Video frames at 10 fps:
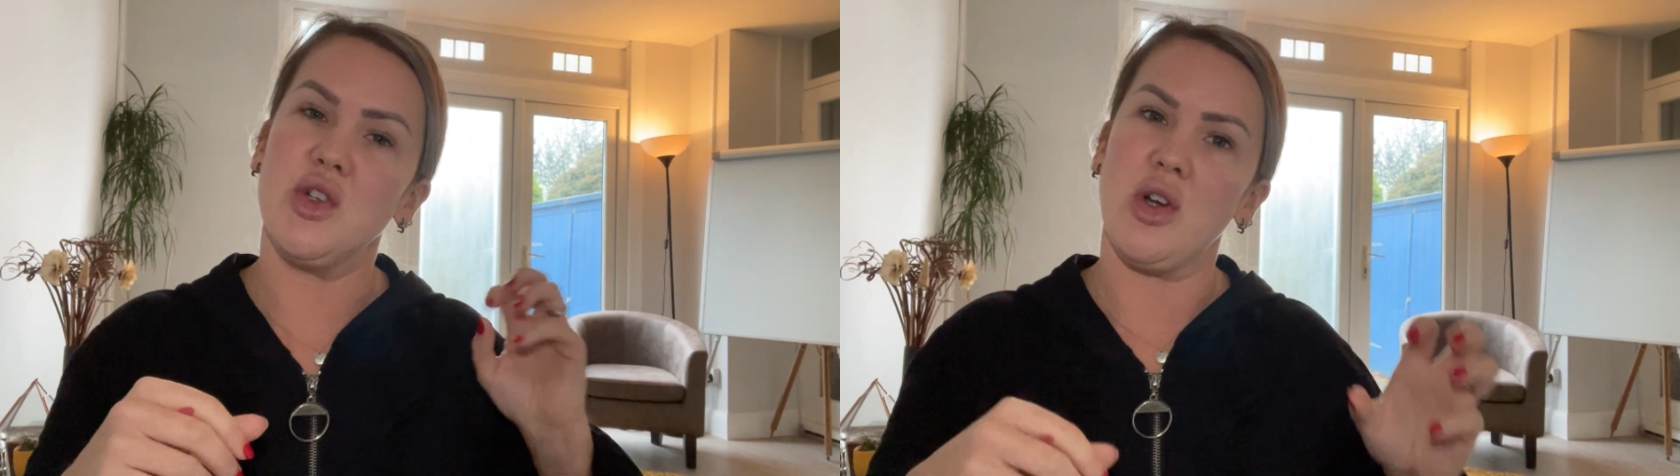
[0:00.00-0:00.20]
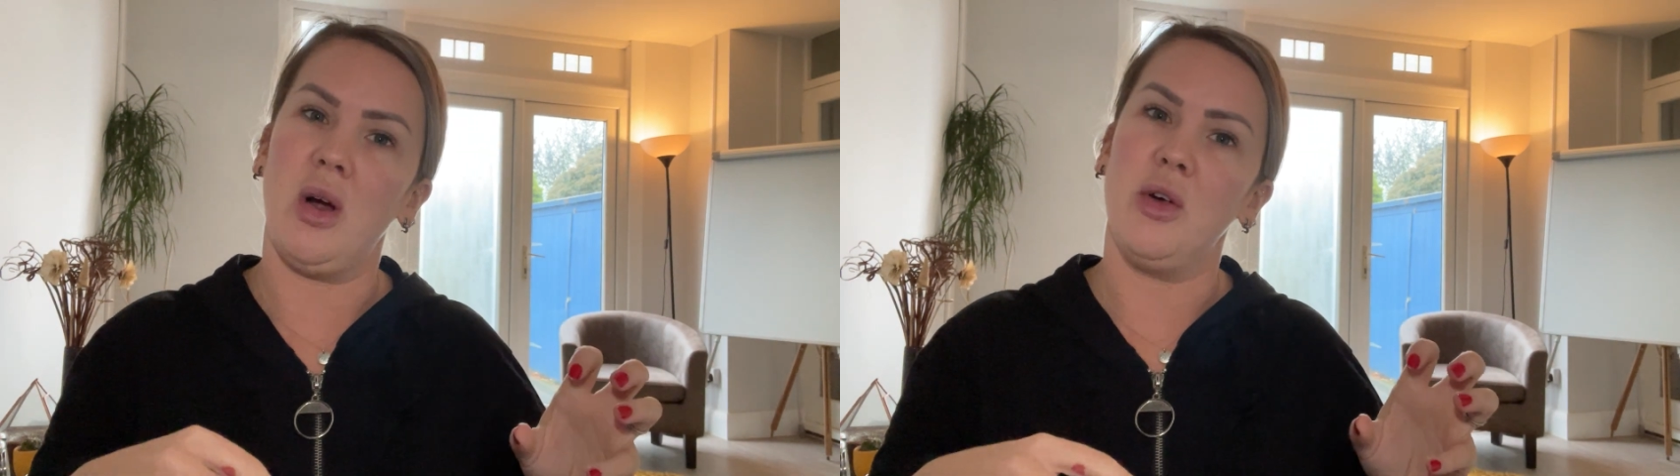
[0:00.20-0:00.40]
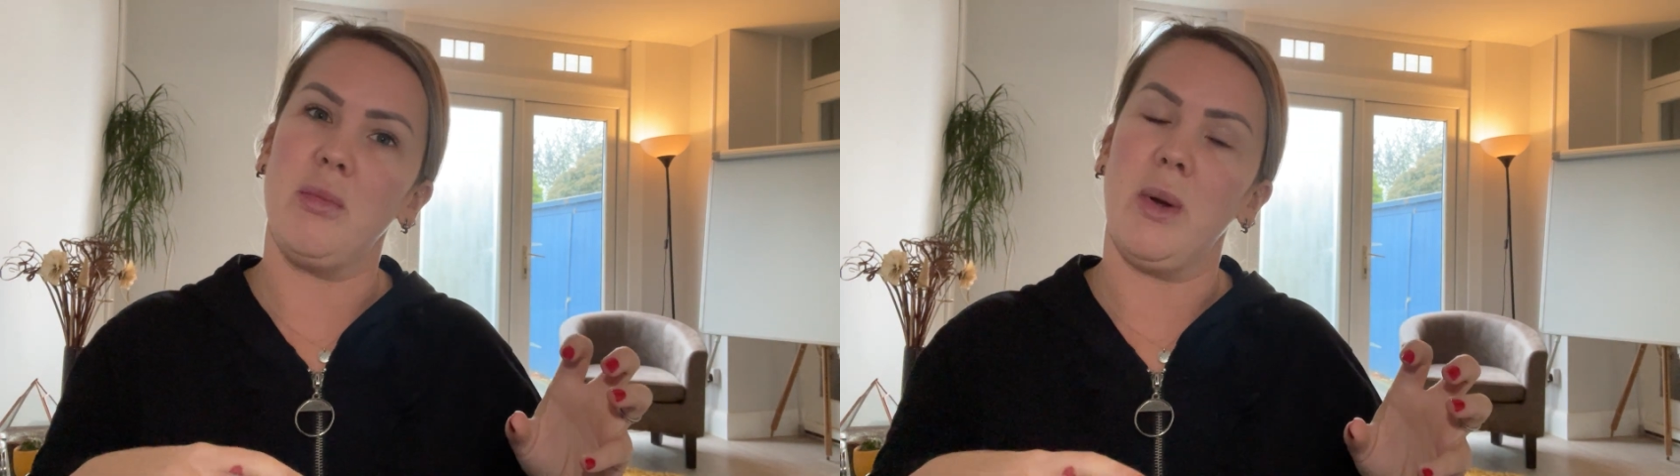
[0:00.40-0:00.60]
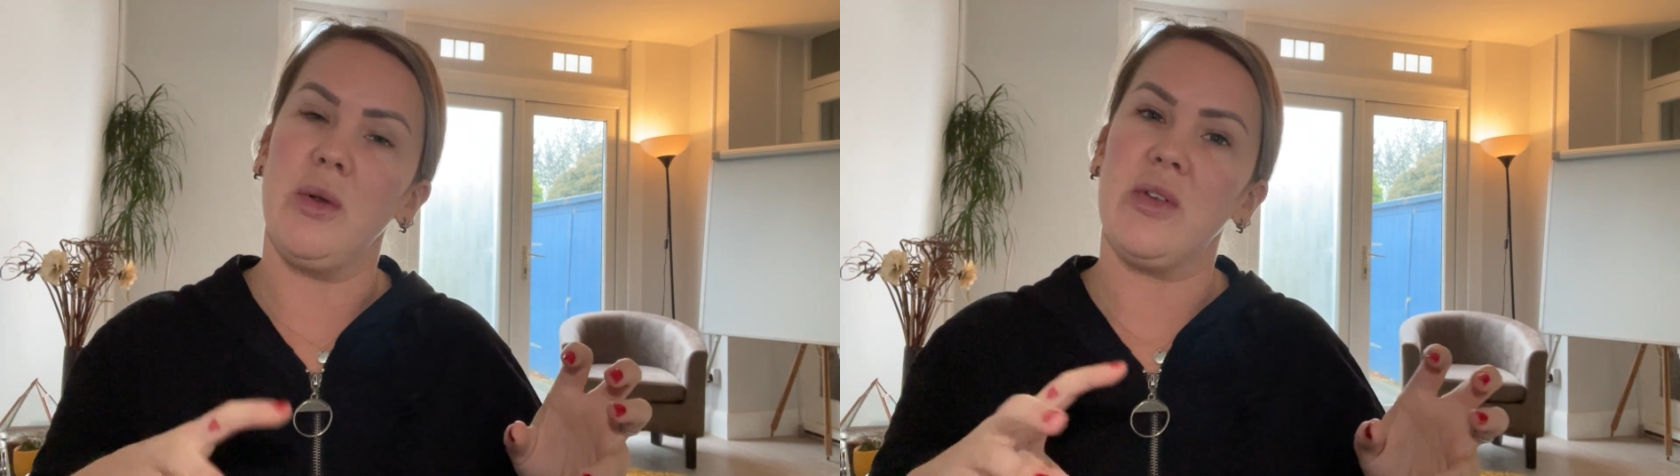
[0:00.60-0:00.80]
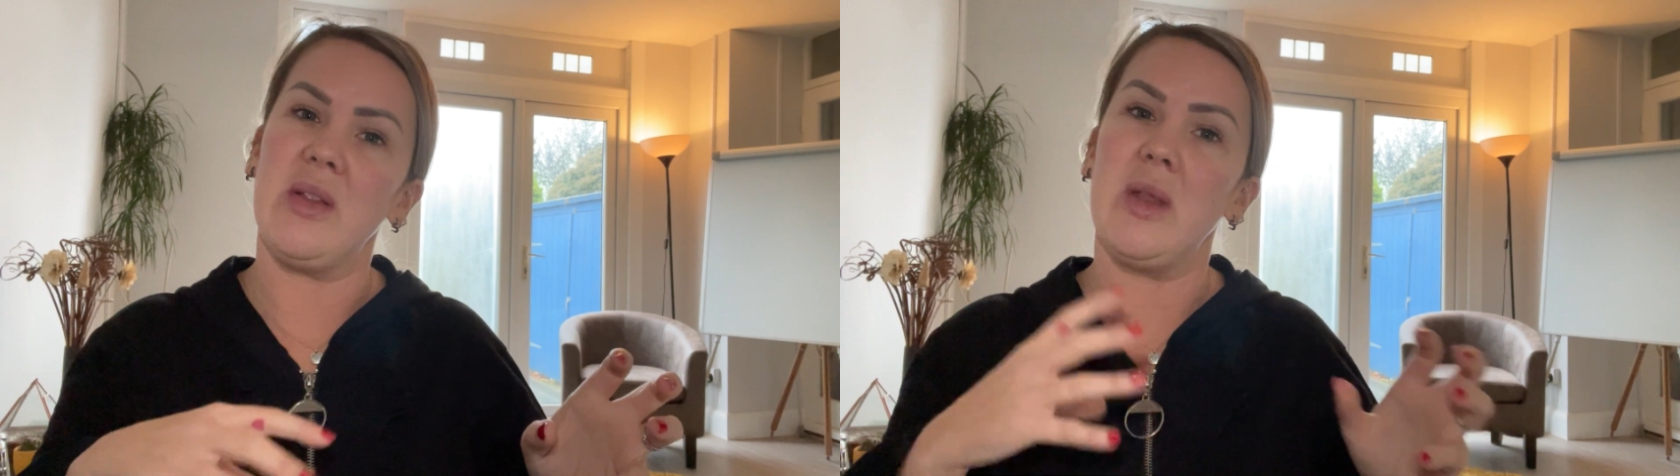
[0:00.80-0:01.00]
child
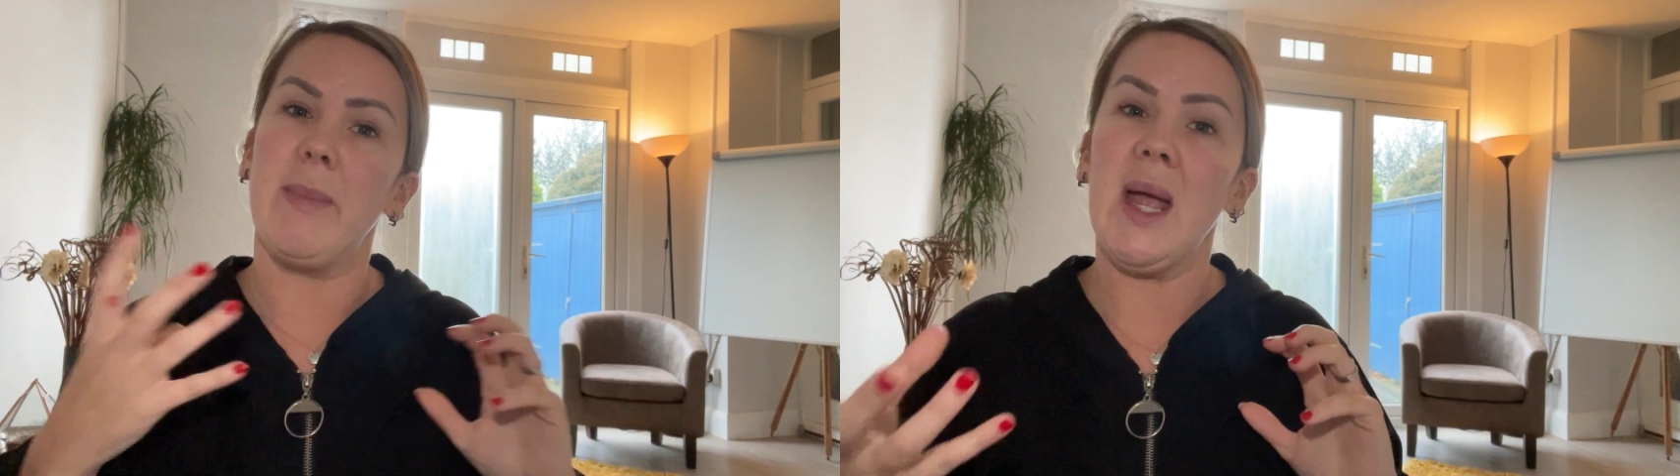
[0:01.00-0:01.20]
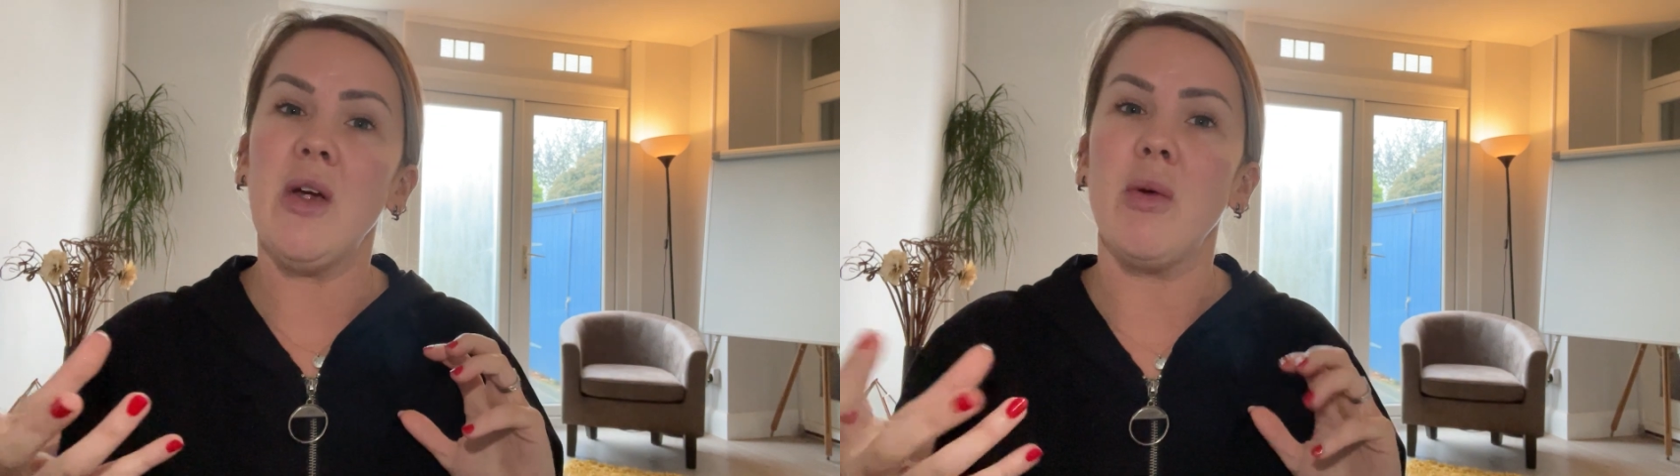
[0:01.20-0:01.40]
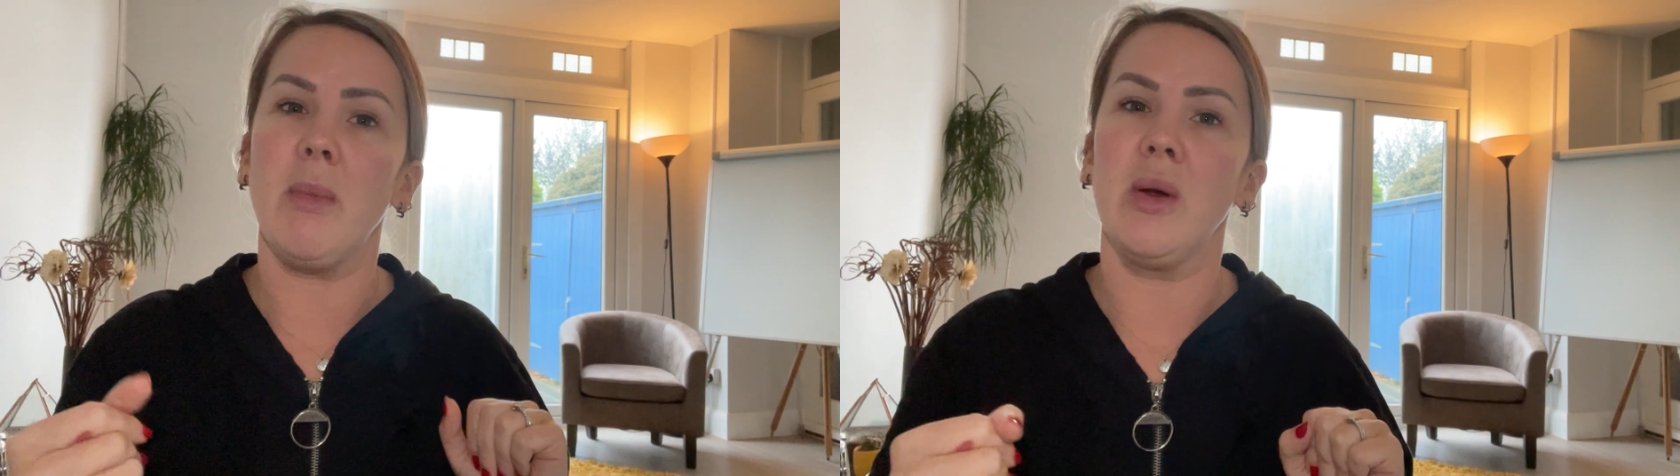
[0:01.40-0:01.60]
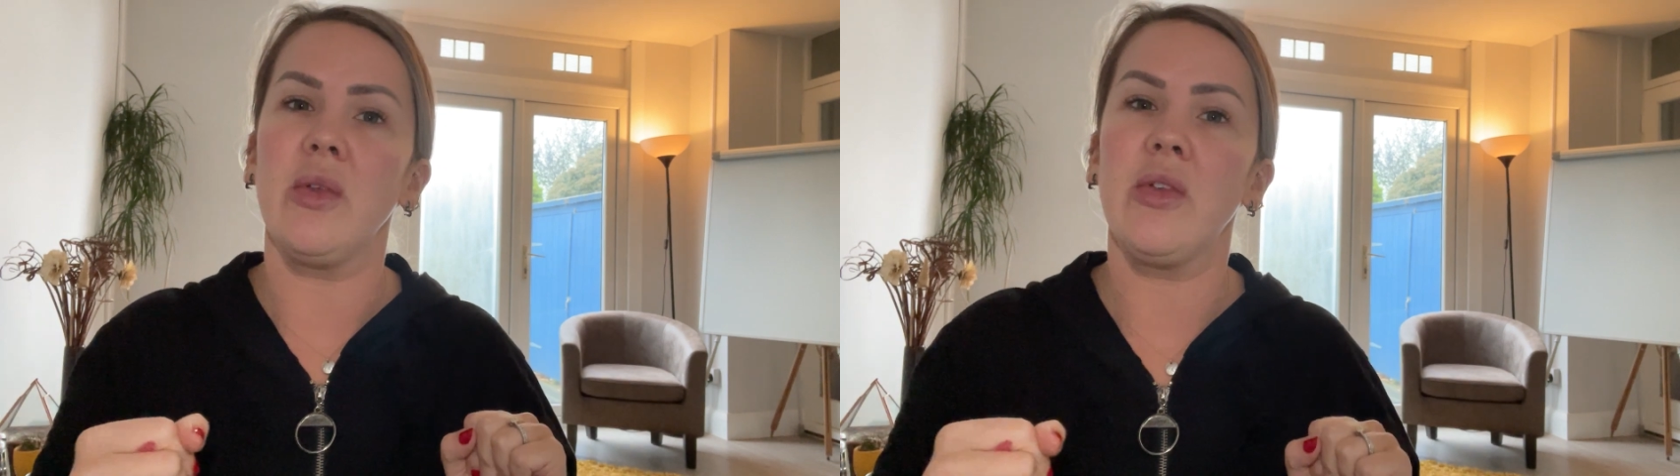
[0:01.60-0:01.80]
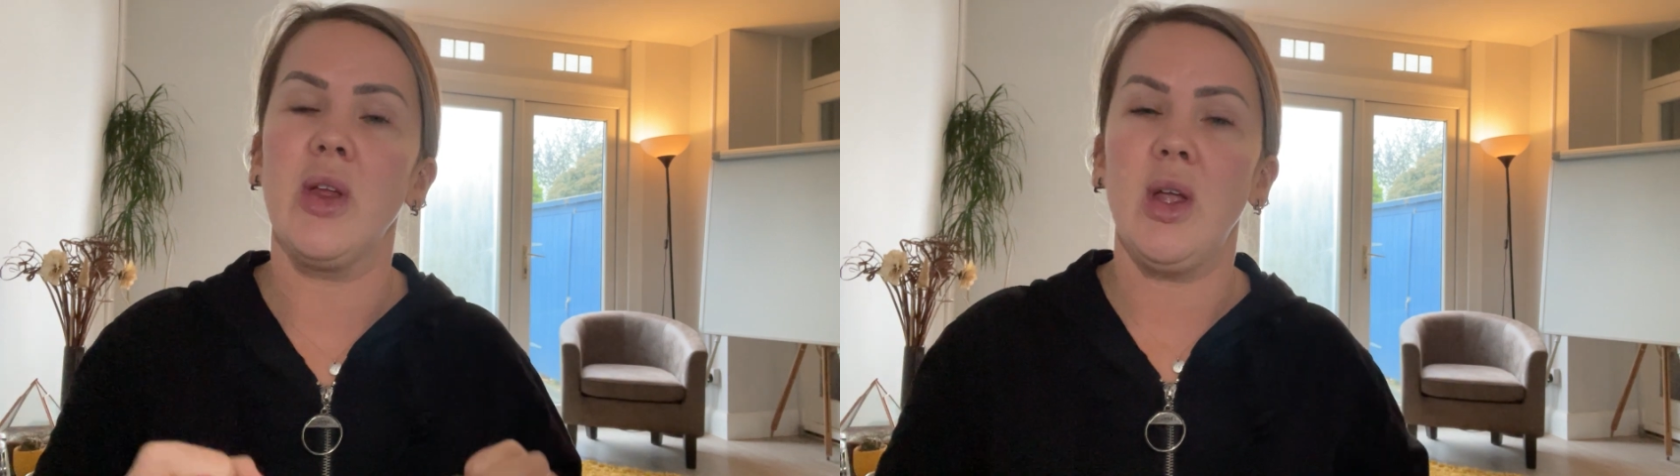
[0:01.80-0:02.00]
modes and the parent
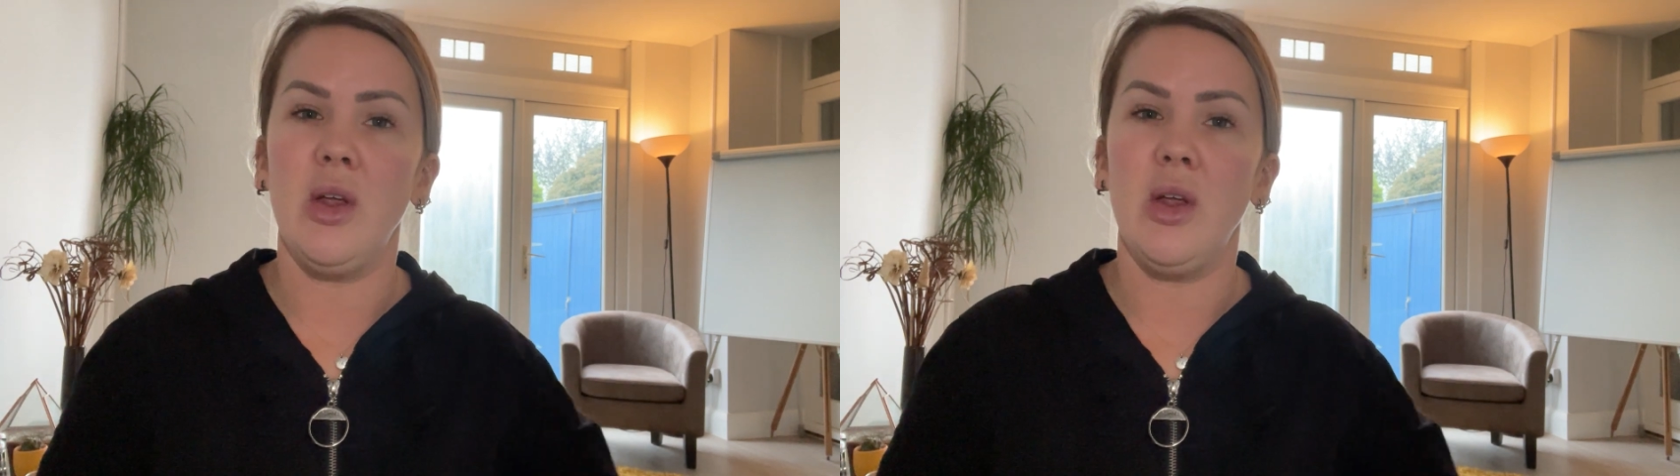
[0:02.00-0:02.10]
modes.